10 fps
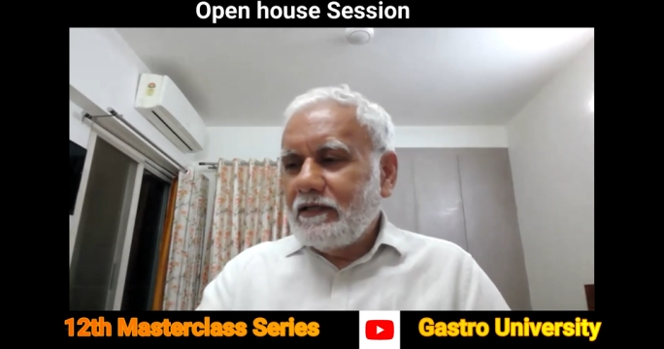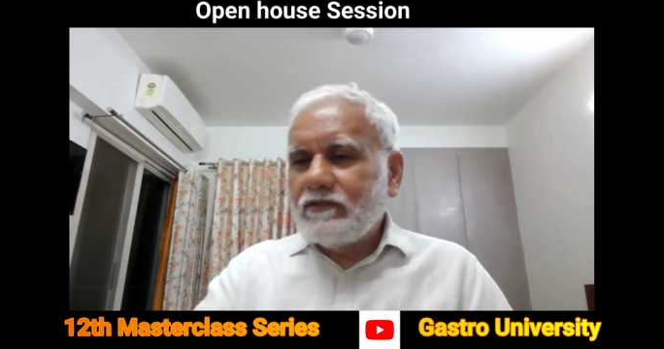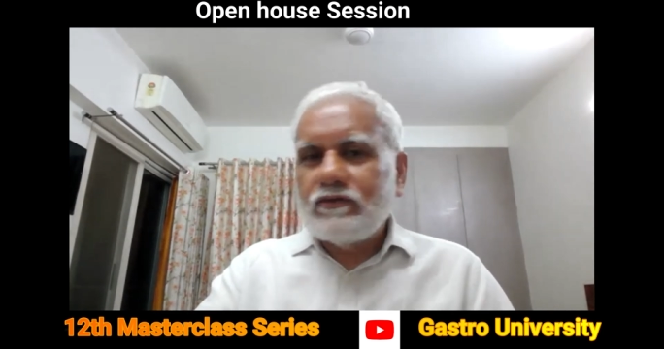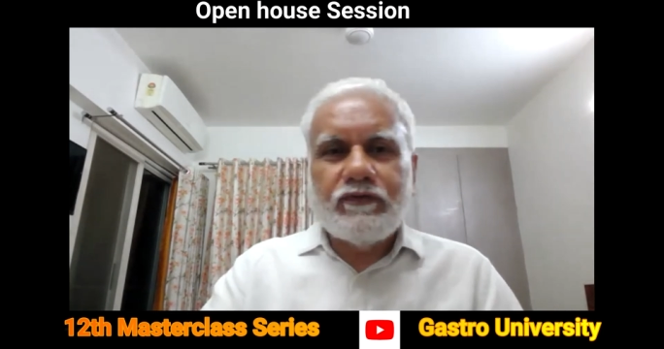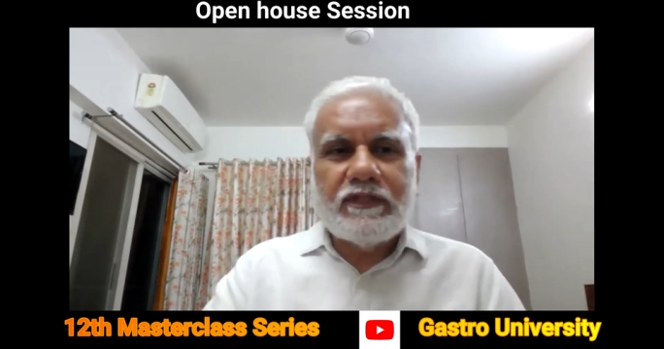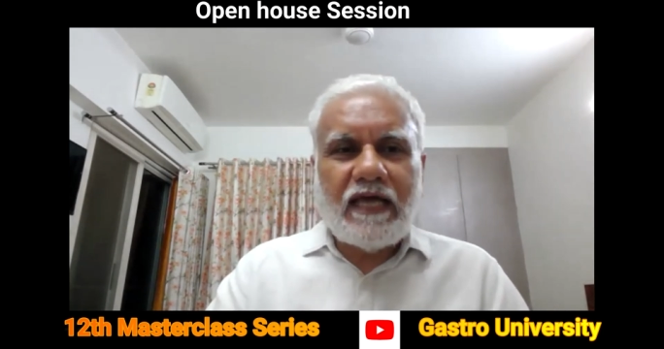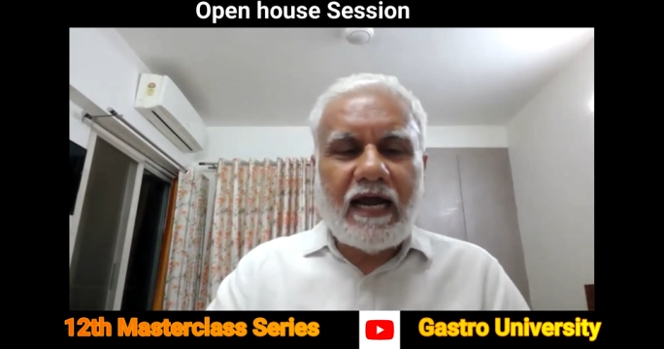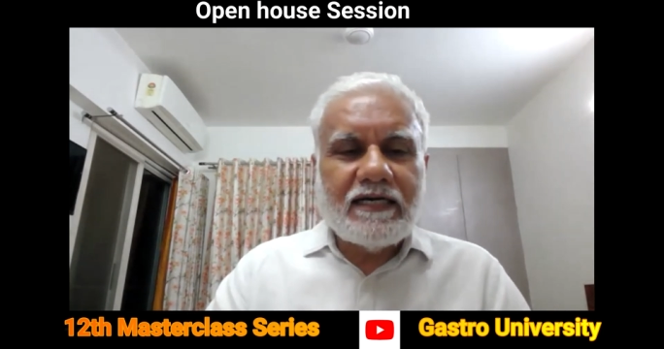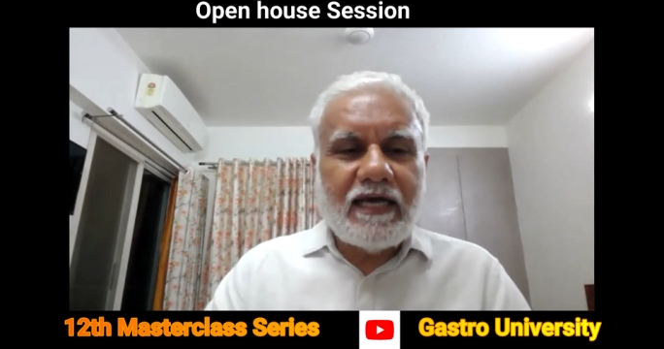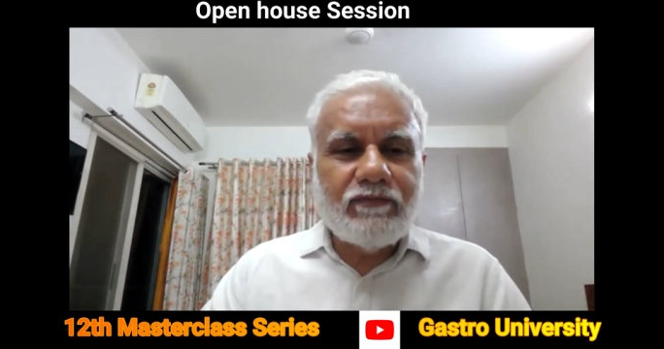So with
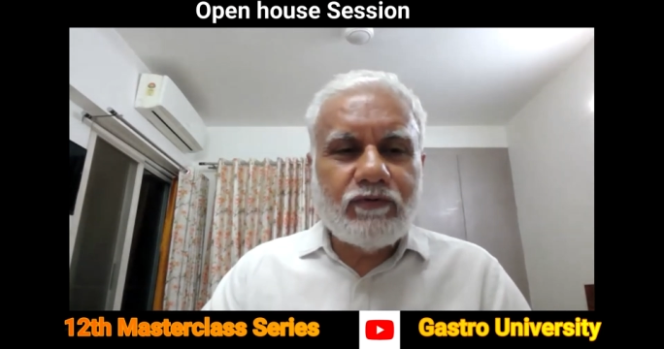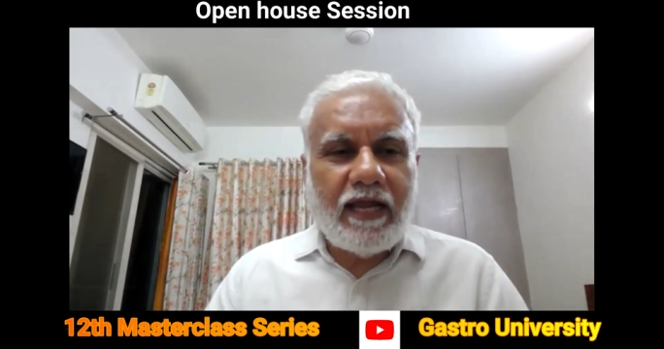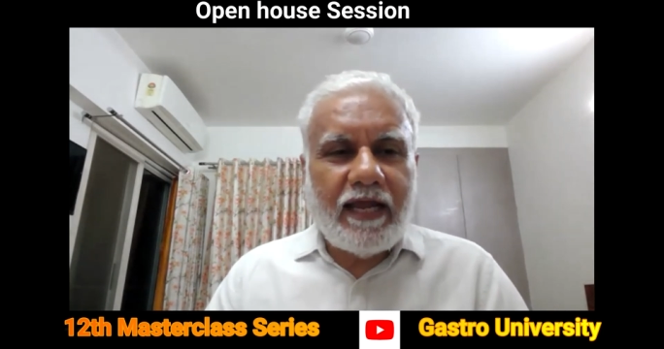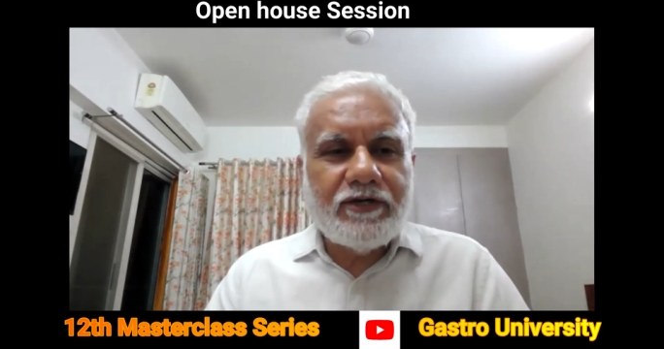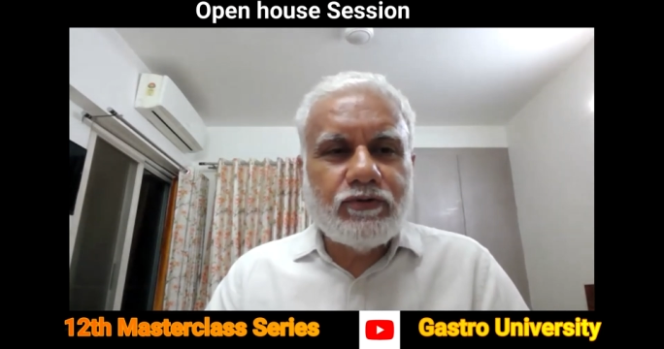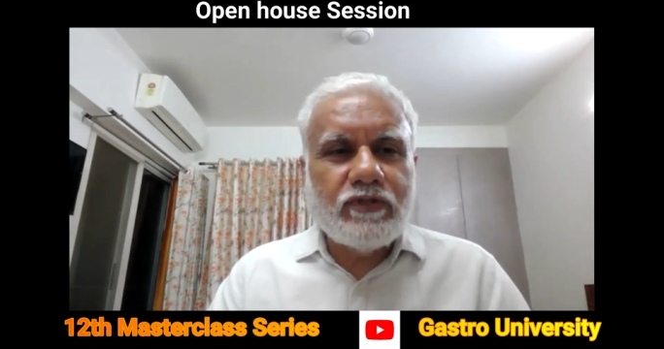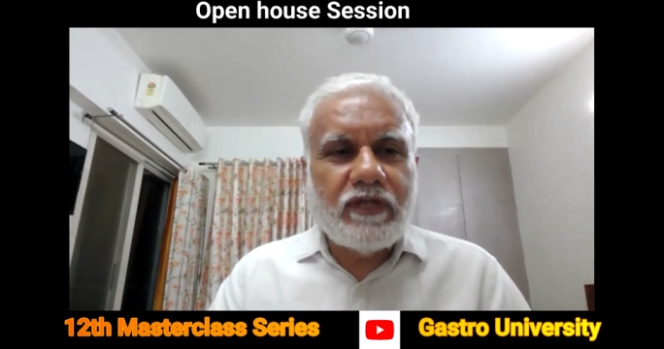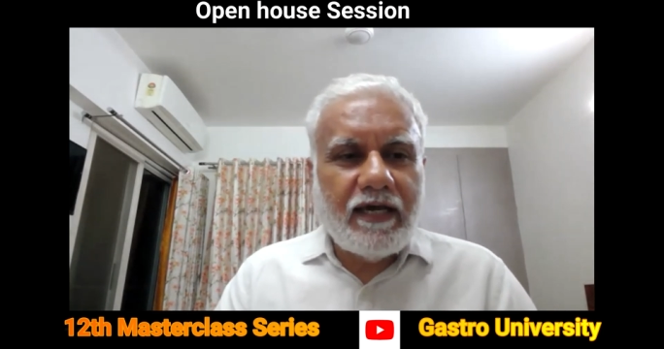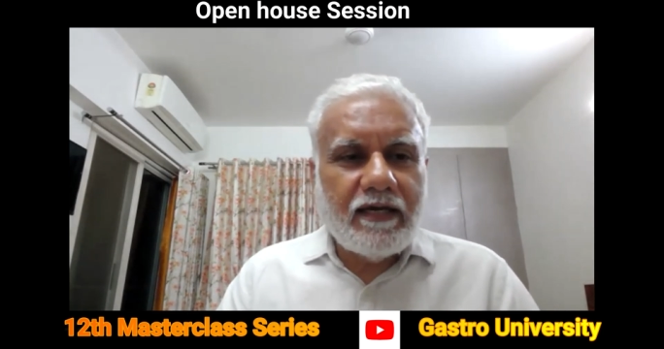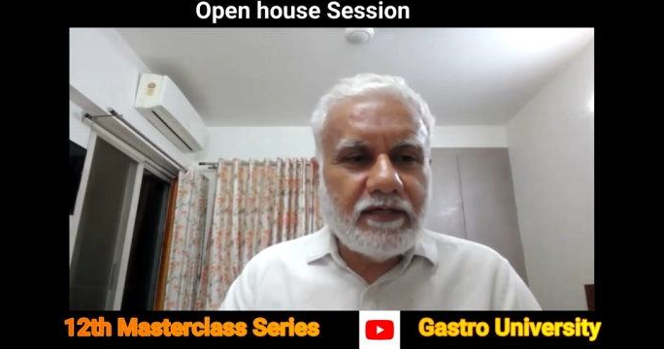that, I would like to
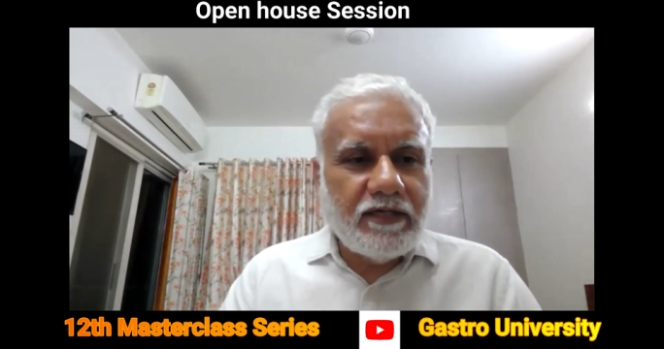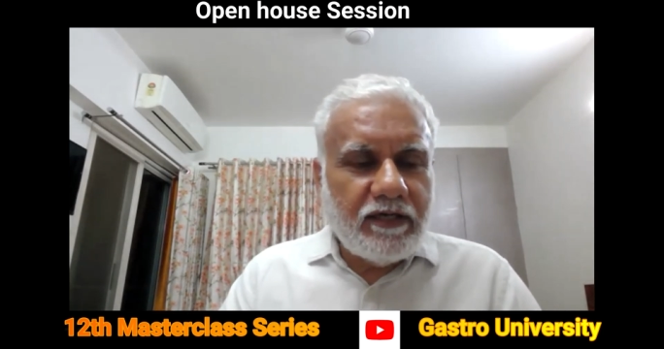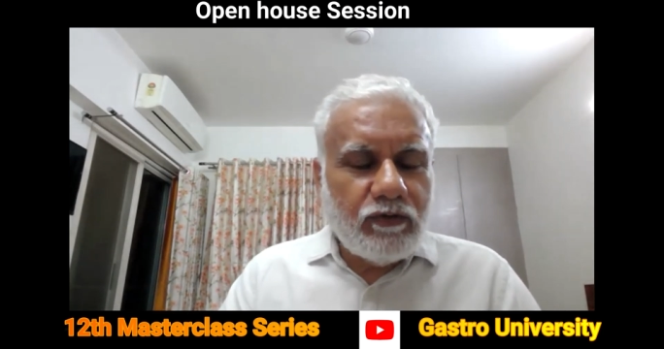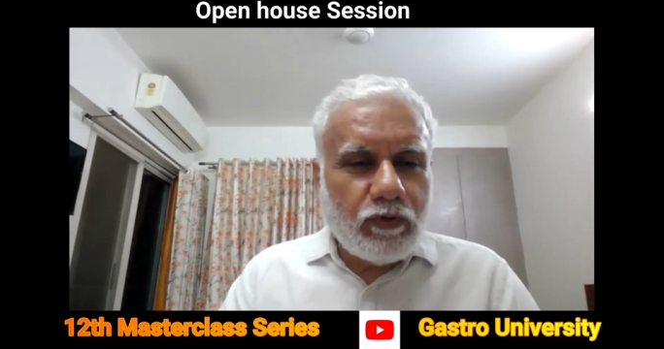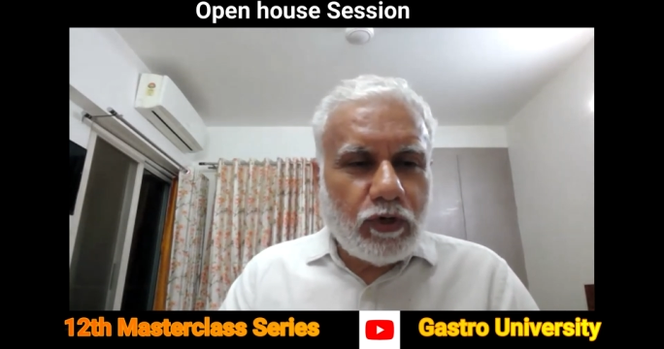thank TD. You